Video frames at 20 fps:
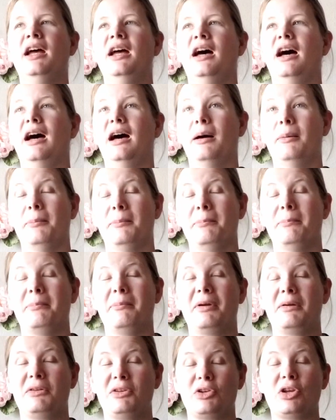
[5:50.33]
a
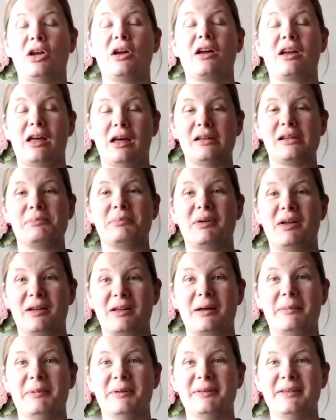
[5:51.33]

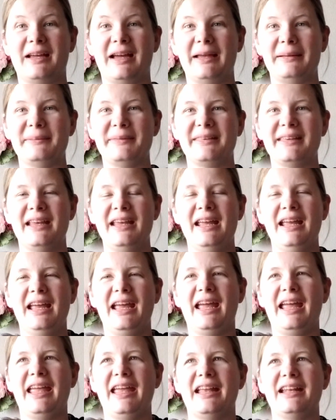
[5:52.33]
couple times.
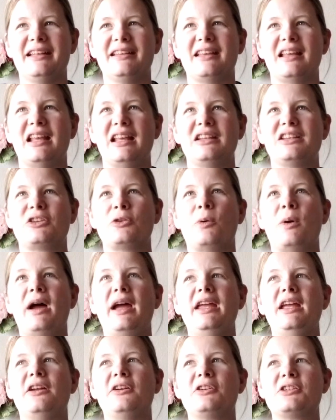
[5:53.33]
And so
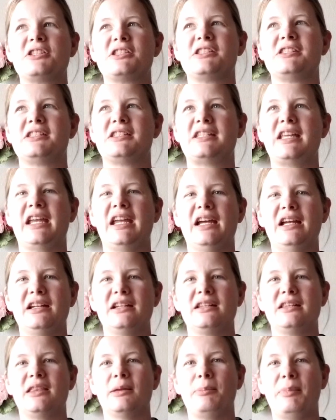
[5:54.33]
I
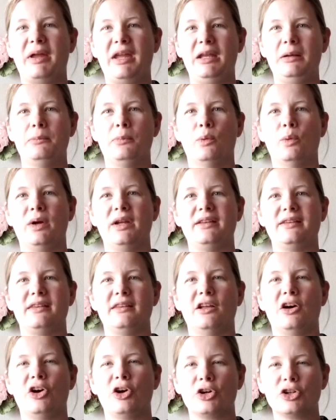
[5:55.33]
understand the pain points and
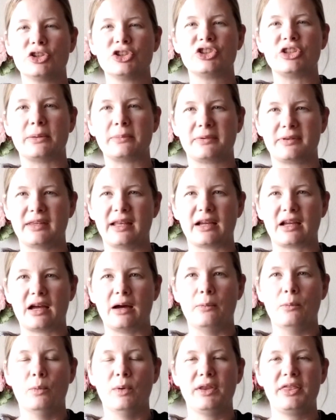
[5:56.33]
the hardships that
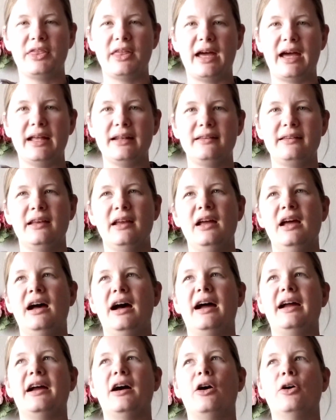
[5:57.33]
come with that.
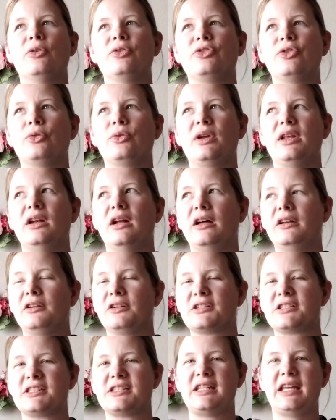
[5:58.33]
I also can
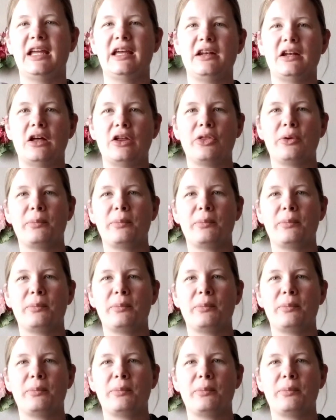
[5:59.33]
understand other